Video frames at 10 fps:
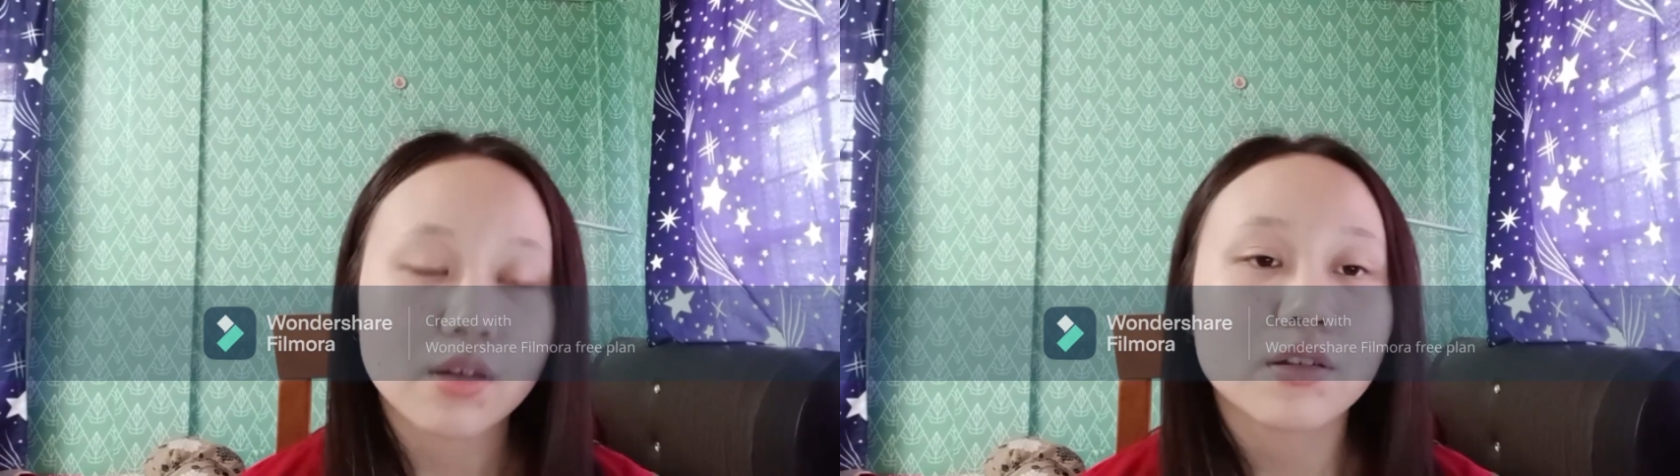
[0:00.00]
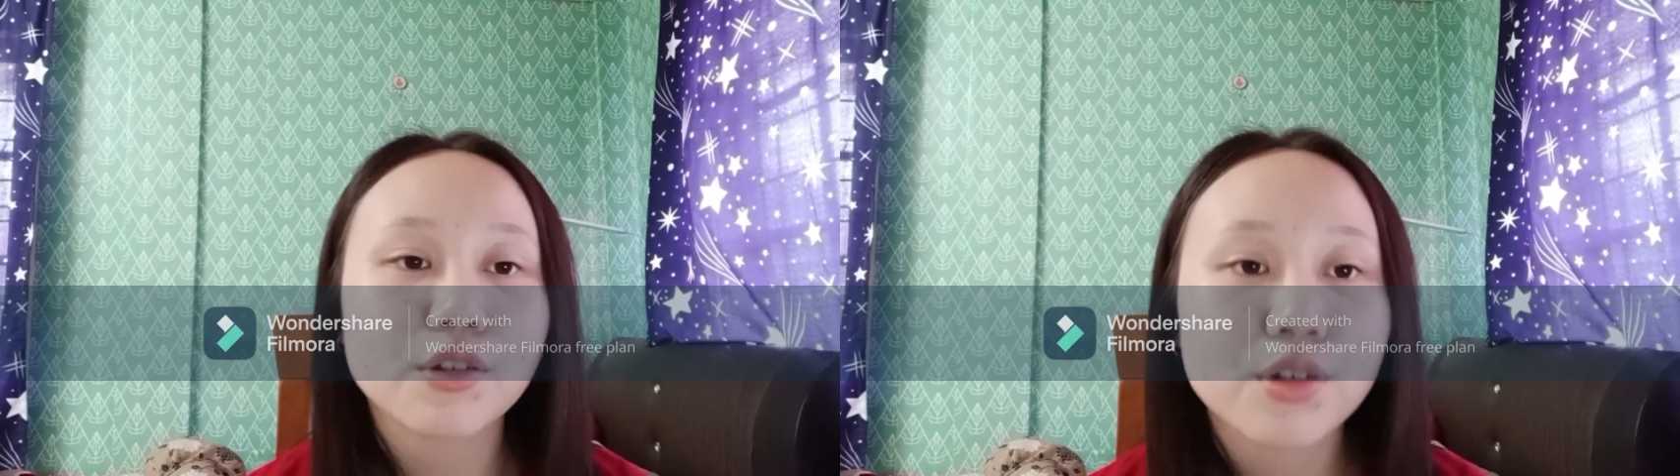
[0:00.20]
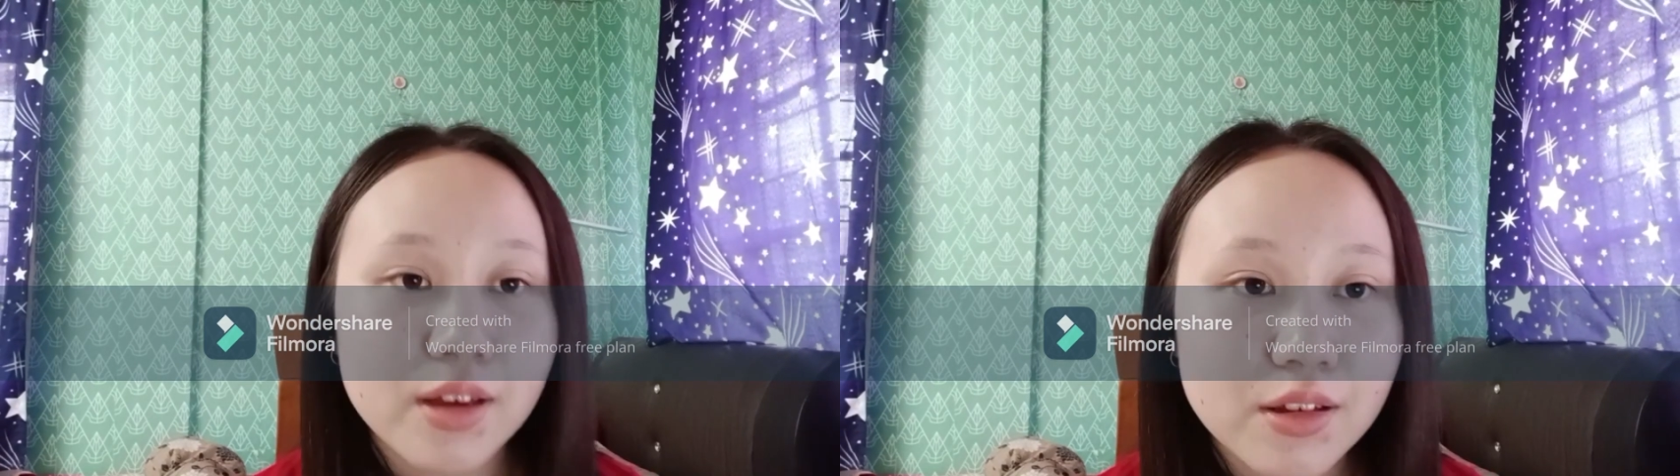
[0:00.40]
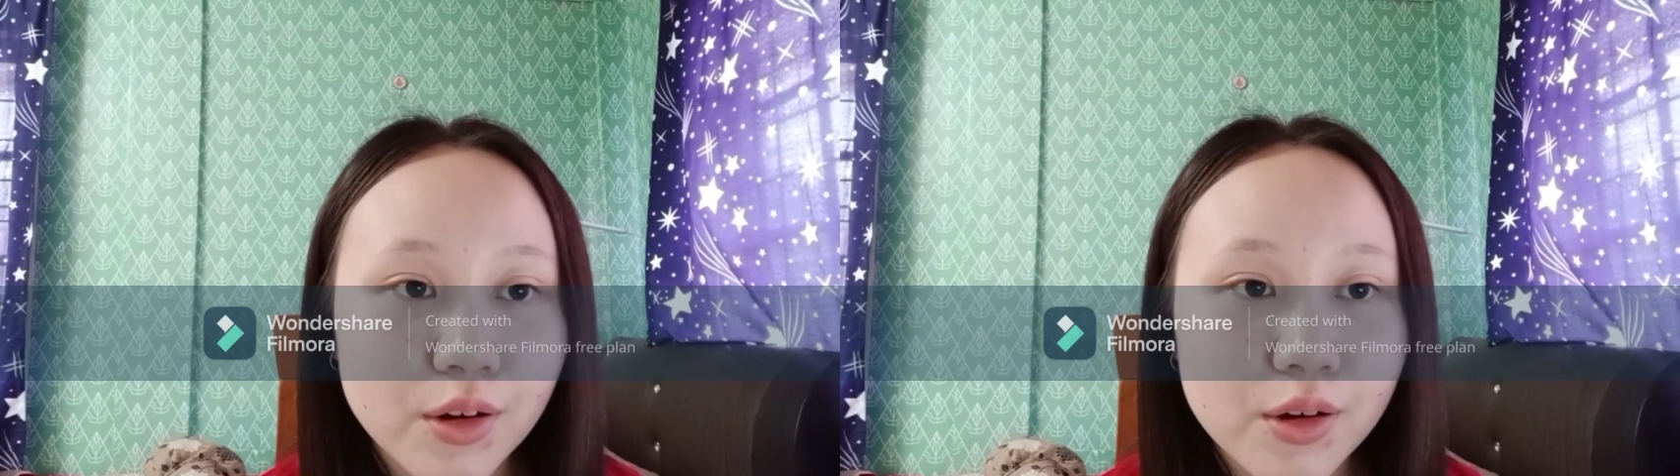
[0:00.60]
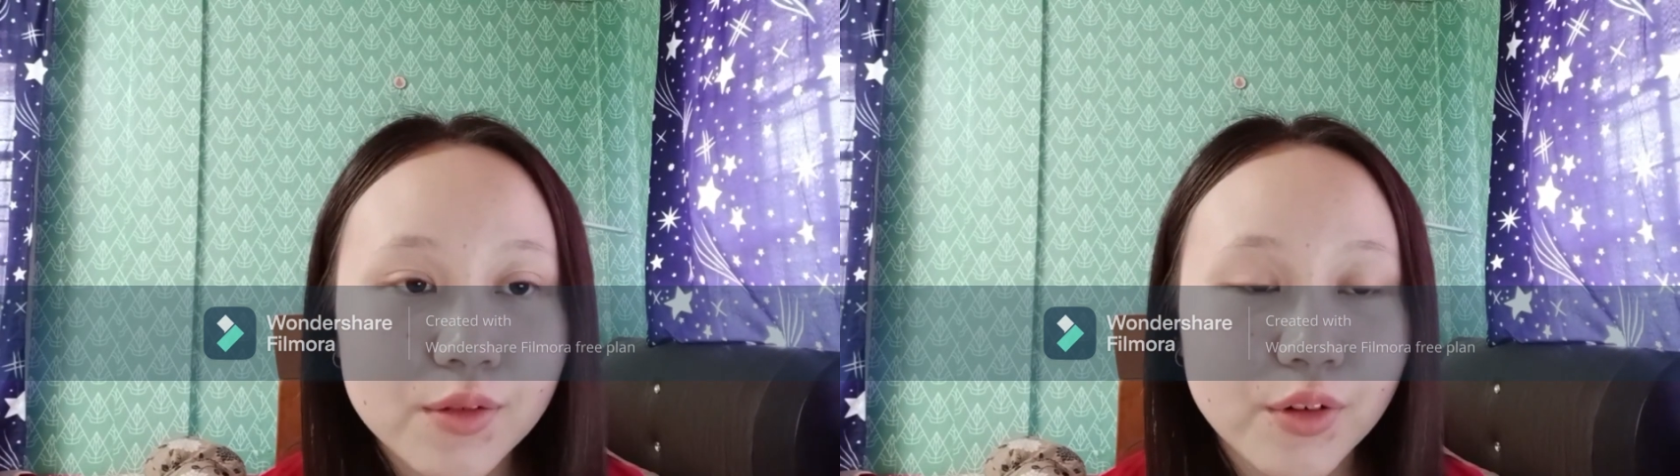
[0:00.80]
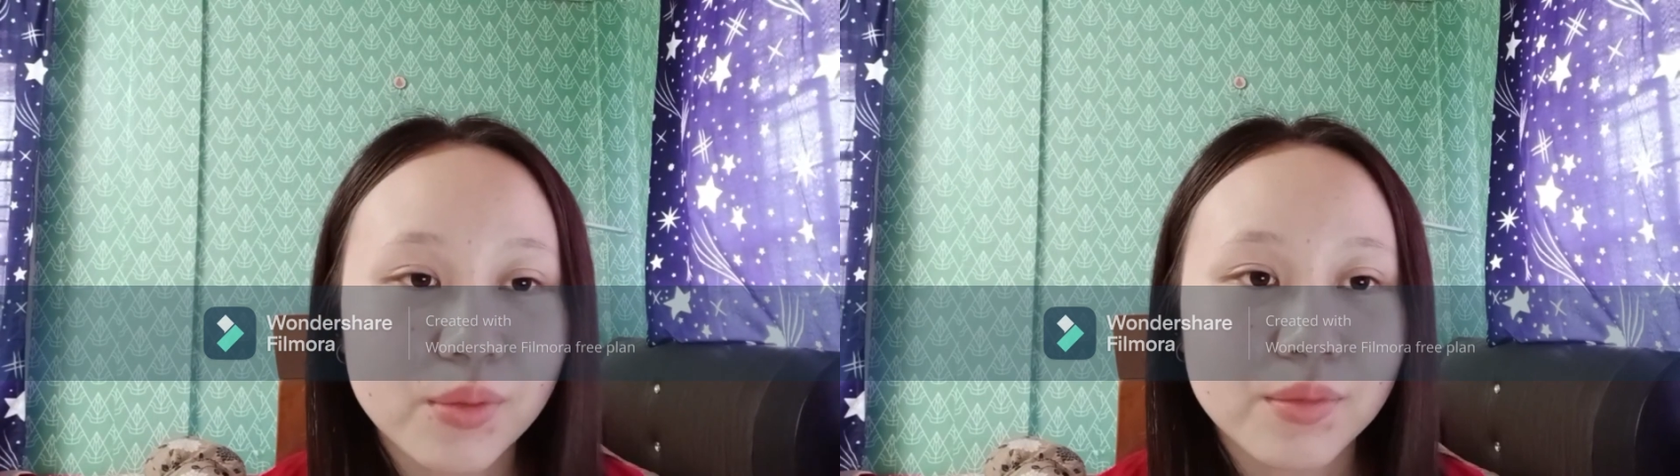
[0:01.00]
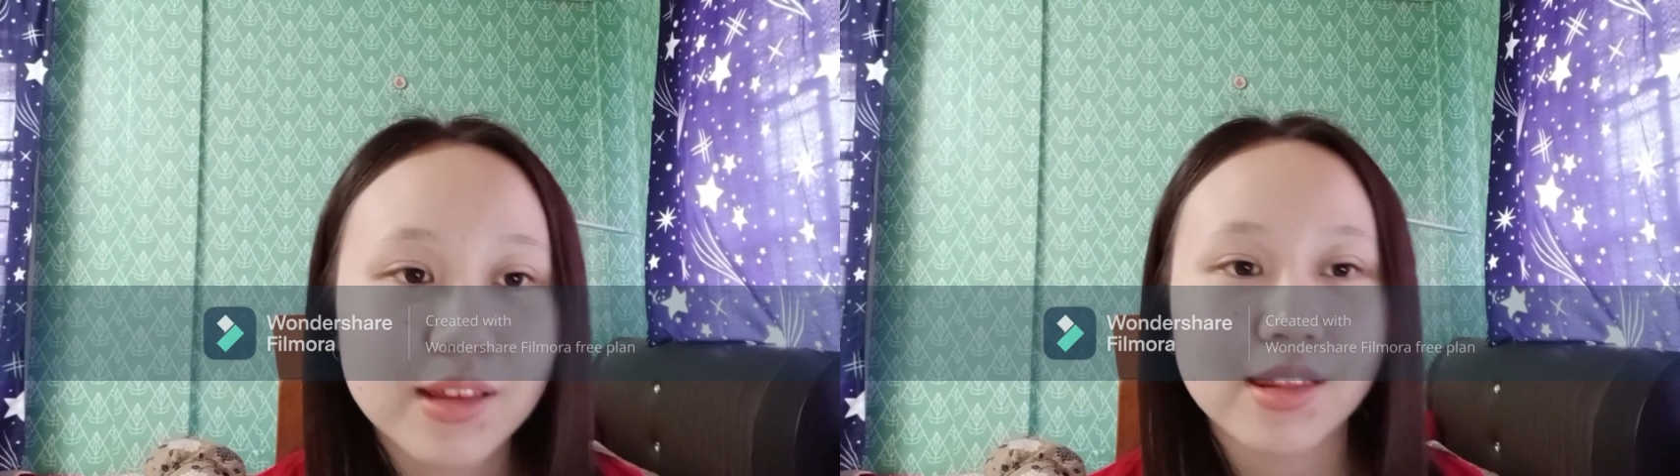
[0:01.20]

So that's all from me.